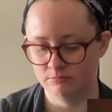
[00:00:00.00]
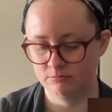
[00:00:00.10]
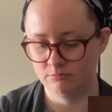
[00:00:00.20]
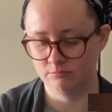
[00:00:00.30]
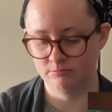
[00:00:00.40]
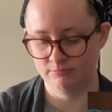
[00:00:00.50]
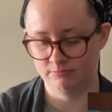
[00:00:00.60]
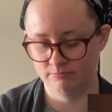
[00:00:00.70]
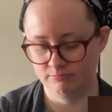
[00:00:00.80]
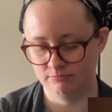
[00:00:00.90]

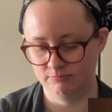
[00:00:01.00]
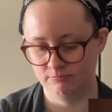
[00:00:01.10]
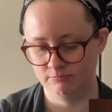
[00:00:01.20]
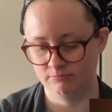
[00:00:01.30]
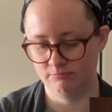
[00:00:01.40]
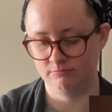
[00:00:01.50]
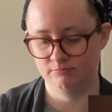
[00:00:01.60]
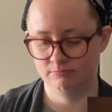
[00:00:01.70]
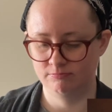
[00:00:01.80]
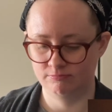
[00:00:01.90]

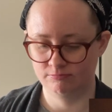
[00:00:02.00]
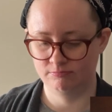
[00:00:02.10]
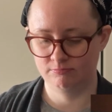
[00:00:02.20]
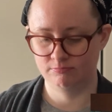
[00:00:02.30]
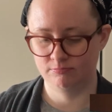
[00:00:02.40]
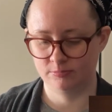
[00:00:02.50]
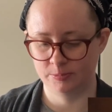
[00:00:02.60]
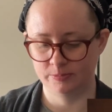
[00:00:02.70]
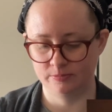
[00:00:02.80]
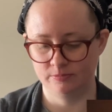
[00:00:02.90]

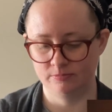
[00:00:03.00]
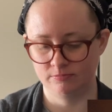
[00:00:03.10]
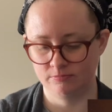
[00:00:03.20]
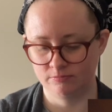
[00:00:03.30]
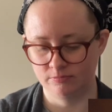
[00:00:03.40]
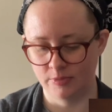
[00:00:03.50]
Nobody speaks.